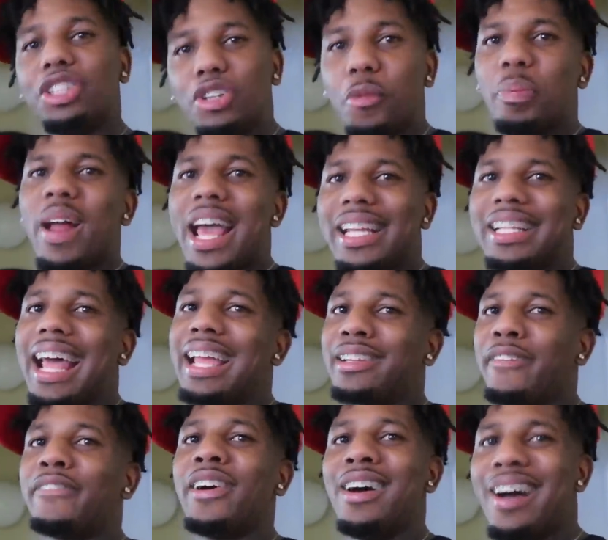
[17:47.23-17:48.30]
You probably like
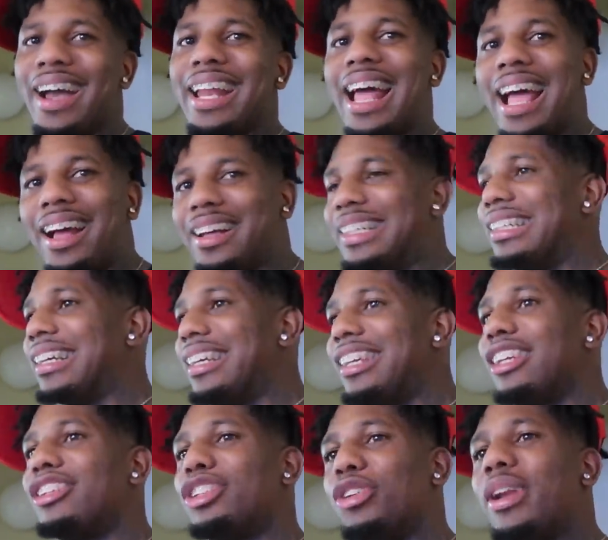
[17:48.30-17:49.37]
Devon, huh?
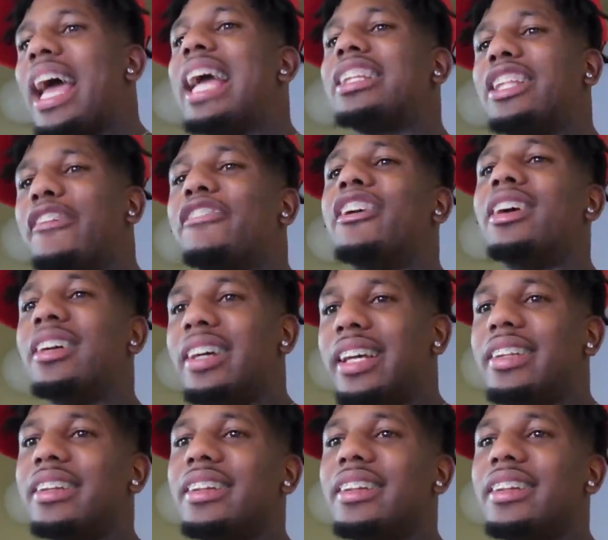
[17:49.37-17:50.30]
You like Devon.